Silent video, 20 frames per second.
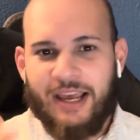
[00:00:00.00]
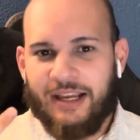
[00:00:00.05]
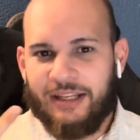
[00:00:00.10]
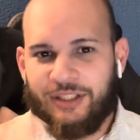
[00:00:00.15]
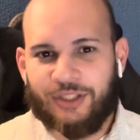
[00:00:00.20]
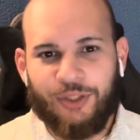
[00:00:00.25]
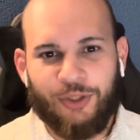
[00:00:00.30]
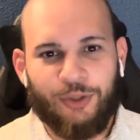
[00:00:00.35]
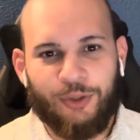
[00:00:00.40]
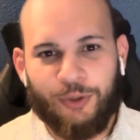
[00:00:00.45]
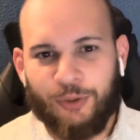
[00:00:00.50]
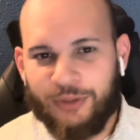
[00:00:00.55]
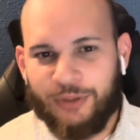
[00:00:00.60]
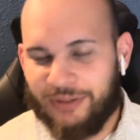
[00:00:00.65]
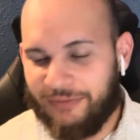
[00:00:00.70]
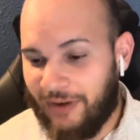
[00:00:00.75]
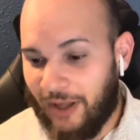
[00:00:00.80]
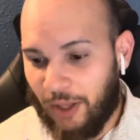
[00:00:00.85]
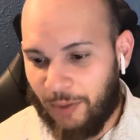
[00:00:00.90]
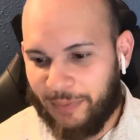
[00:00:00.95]
to
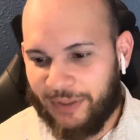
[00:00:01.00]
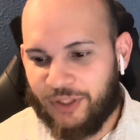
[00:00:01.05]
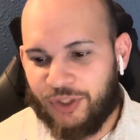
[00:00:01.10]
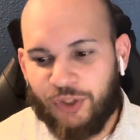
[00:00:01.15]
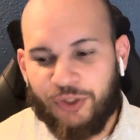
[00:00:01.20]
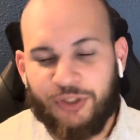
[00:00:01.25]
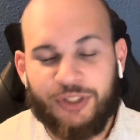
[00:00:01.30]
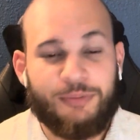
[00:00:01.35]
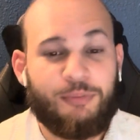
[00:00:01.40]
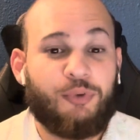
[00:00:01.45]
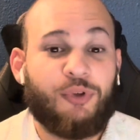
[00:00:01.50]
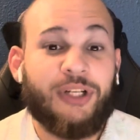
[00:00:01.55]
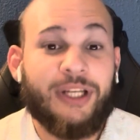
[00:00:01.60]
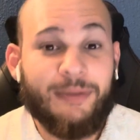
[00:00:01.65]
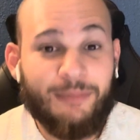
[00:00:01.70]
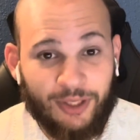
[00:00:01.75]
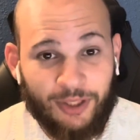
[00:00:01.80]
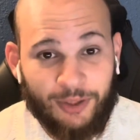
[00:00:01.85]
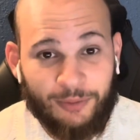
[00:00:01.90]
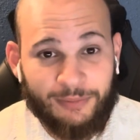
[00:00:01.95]
develop insurance
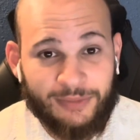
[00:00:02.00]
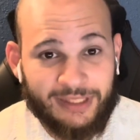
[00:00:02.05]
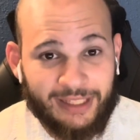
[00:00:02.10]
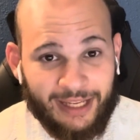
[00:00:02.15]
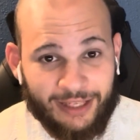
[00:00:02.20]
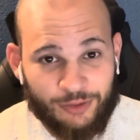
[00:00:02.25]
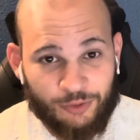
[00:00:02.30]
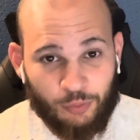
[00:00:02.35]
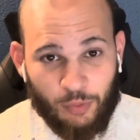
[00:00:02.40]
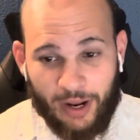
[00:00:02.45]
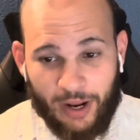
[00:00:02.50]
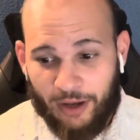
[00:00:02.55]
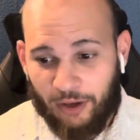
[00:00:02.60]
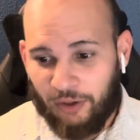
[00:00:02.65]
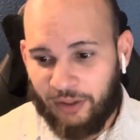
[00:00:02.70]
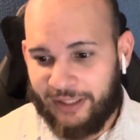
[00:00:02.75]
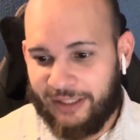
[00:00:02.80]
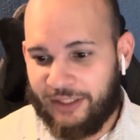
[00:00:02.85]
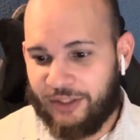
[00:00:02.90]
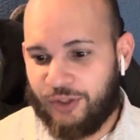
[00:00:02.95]
premiums as
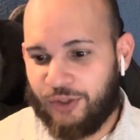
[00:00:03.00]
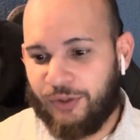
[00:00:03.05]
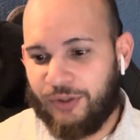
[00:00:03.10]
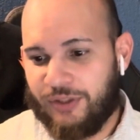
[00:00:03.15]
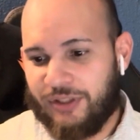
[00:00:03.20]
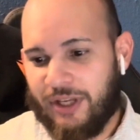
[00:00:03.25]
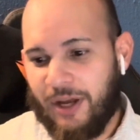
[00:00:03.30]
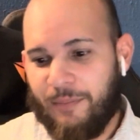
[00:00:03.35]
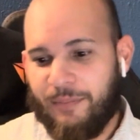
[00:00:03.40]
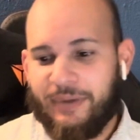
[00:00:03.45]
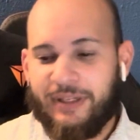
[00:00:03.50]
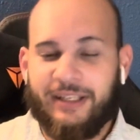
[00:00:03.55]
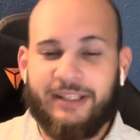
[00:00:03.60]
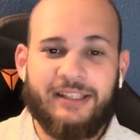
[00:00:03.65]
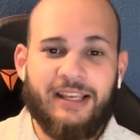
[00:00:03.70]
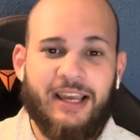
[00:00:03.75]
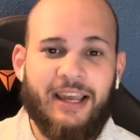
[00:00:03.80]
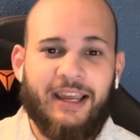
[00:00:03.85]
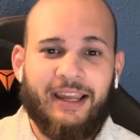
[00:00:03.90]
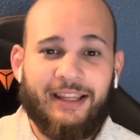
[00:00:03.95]
well in insurance
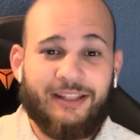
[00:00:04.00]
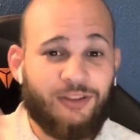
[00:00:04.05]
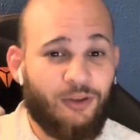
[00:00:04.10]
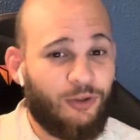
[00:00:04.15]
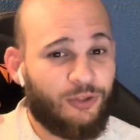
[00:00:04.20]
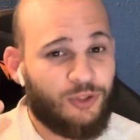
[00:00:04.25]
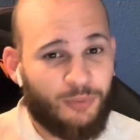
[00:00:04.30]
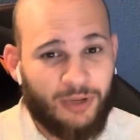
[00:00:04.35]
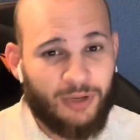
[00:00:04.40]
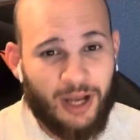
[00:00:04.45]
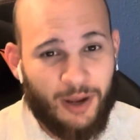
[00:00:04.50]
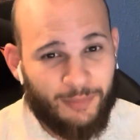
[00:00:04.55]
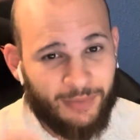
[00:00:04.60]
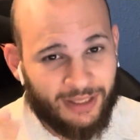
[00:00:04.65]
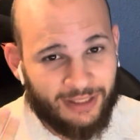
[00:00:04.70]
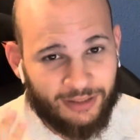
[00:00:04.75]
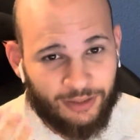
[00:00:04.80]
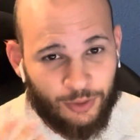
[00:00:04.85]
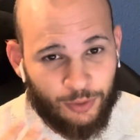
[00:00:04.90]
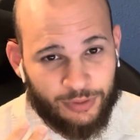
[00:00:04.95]
companies. It's also
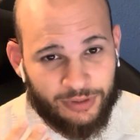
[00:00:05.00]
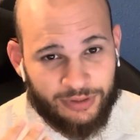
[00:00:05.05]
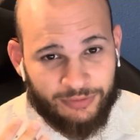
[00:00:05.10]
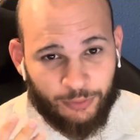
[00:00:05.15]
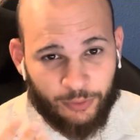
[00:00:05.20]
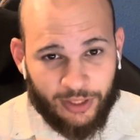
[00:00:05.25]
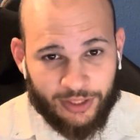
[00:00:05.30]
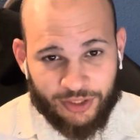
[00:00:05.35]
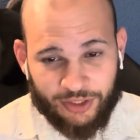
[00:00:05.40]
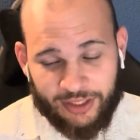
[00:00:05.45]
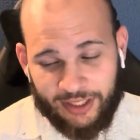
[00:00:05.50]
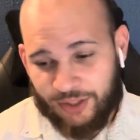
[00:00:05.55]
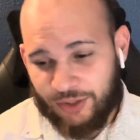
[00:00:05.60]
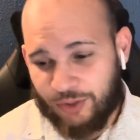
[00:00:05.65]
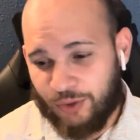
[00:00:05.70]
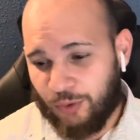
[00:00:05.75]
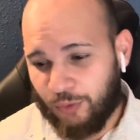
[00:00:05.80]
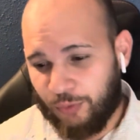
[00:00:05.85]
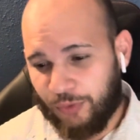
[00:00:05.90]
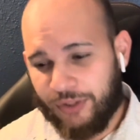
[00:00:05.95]
becoming used for
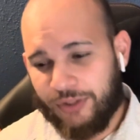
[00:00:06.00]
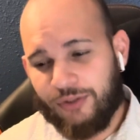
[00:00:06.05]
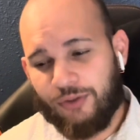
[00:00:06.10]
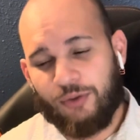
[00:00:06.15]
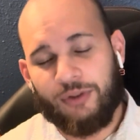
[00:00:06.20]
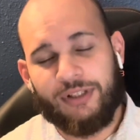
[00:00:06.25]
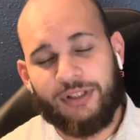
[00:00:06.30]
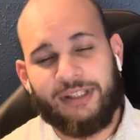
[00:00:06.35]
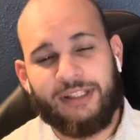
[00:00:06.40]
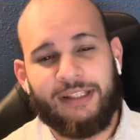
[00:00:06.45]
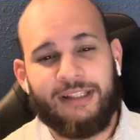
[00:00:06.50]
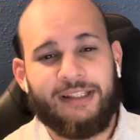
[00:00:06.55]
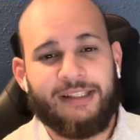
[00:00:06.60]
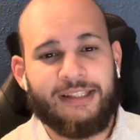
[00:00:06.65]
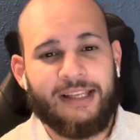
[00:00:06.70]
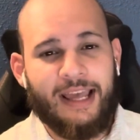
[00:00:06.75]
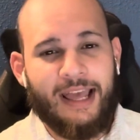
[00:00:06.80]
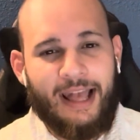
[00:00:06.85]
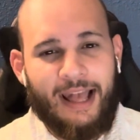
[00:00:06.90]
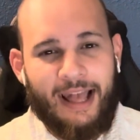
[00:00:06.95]
educational
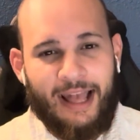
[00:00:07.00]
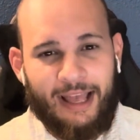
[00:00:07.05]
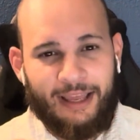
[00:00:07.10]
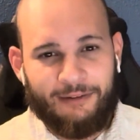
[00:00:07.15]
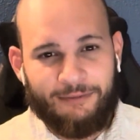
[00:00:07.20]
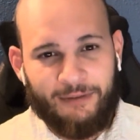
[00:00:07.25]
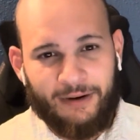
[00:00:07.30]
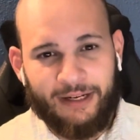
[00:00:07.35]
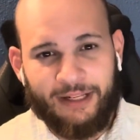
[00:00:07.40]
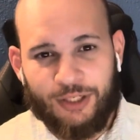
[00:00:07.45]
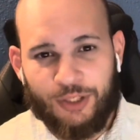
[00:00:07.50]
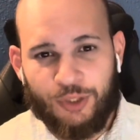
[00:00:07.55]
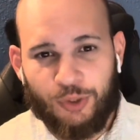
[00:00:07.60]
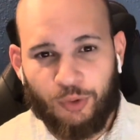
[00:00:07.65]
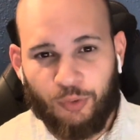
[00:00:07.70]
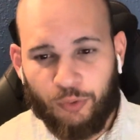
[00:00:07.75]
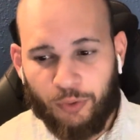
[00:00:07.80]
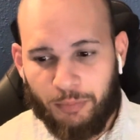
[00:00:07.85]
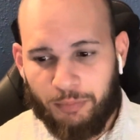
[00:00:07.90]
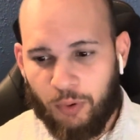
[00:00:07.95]
resources and
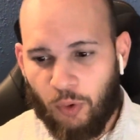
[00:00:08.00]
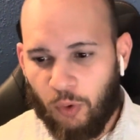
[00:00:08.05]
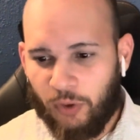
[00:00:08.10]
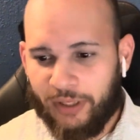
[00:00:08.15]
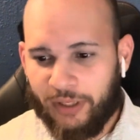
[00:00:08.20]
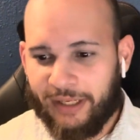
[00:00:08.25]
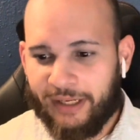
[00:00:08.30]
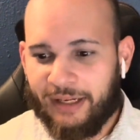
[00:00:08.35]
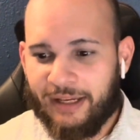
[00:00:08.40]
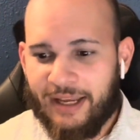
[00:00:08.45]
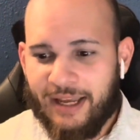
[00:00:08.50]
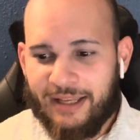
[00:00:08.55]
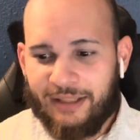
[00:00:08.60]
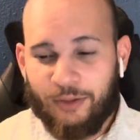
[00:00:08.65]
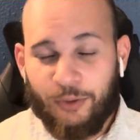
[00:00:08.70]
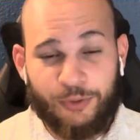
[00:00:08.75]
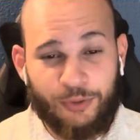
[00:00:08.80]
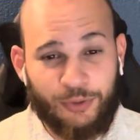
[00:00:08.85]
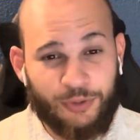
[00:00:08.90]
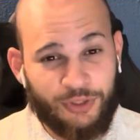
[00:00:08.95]
financial reporting.
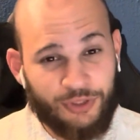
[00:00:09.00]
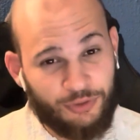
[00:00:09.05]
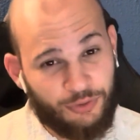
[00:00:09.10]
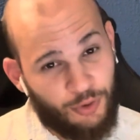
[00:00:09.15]
Those are just